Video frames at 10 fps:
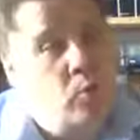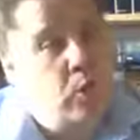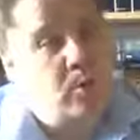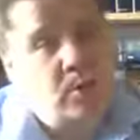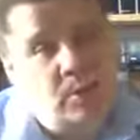
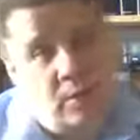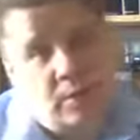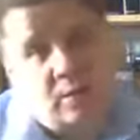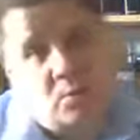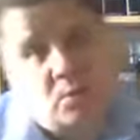what's the
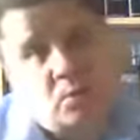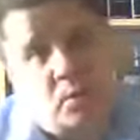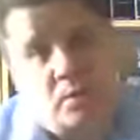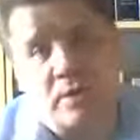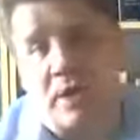next
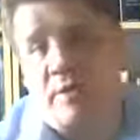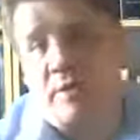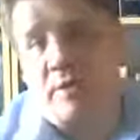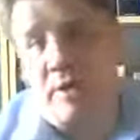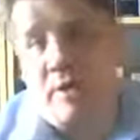response
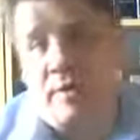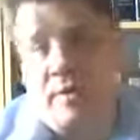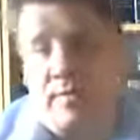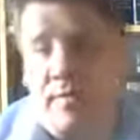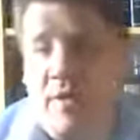after that,
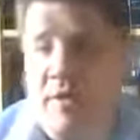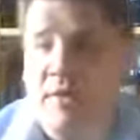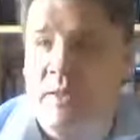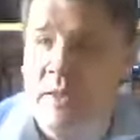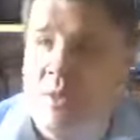
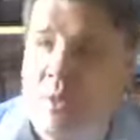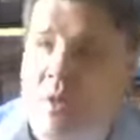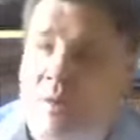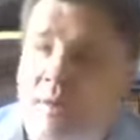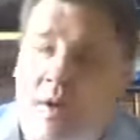
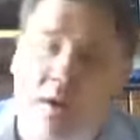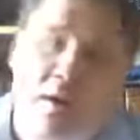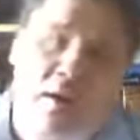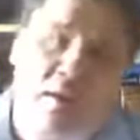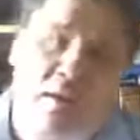etc.
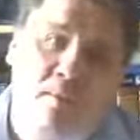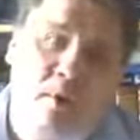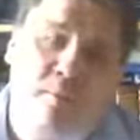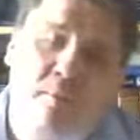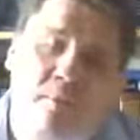I'm
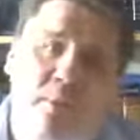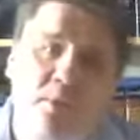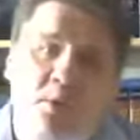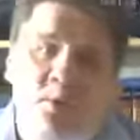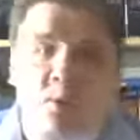not prepared
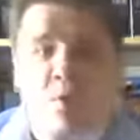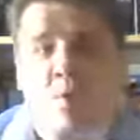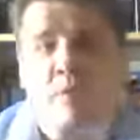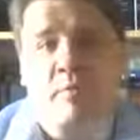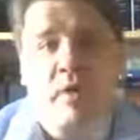to just go
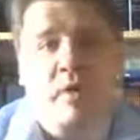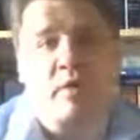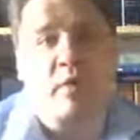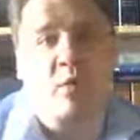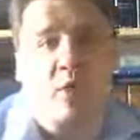on and make a
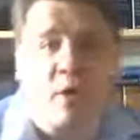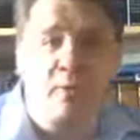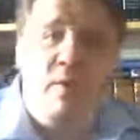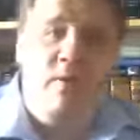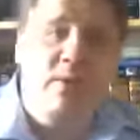few
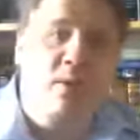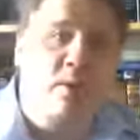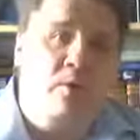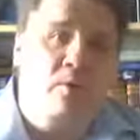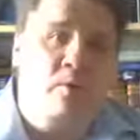comments
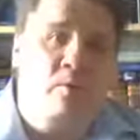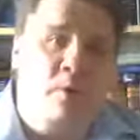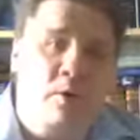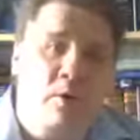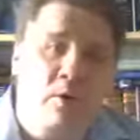on your
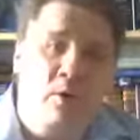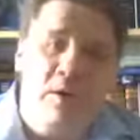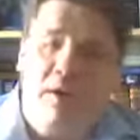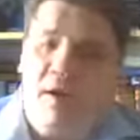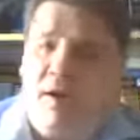blog
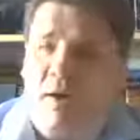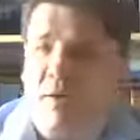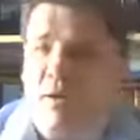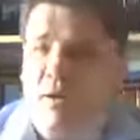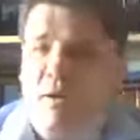
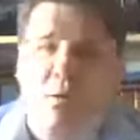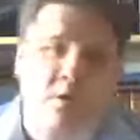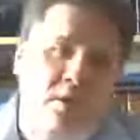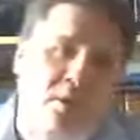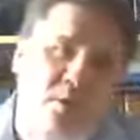and then you
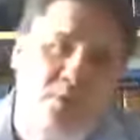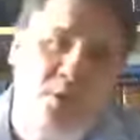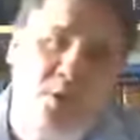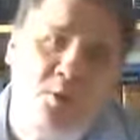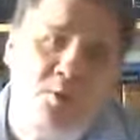say some
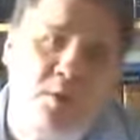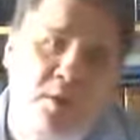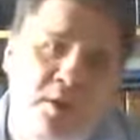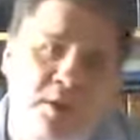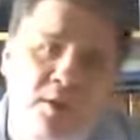stupid
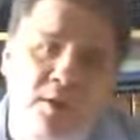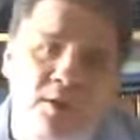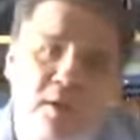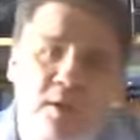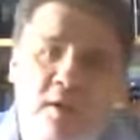
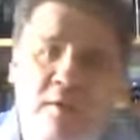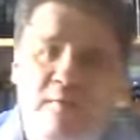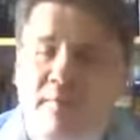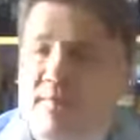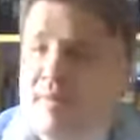things
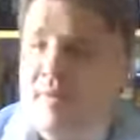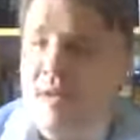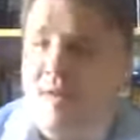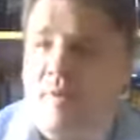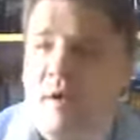
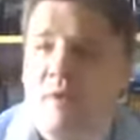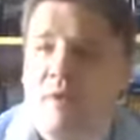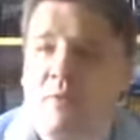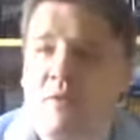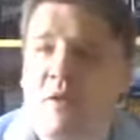back
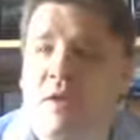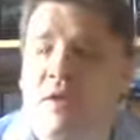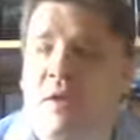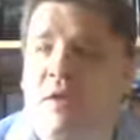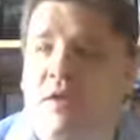to me.
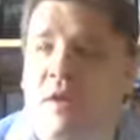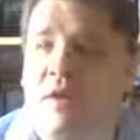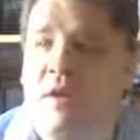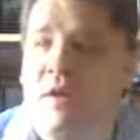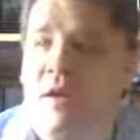
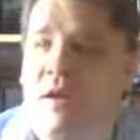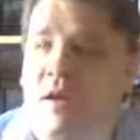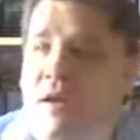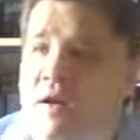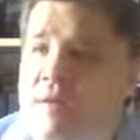
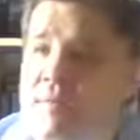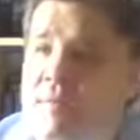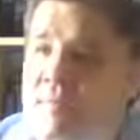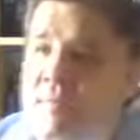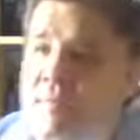I
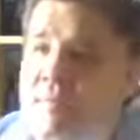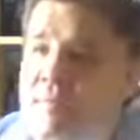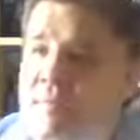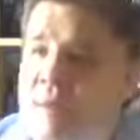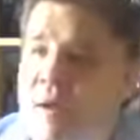
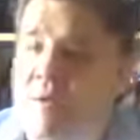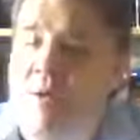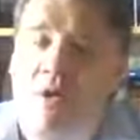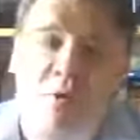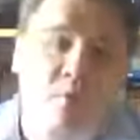
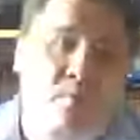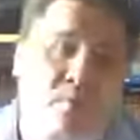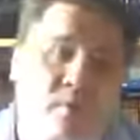want to do a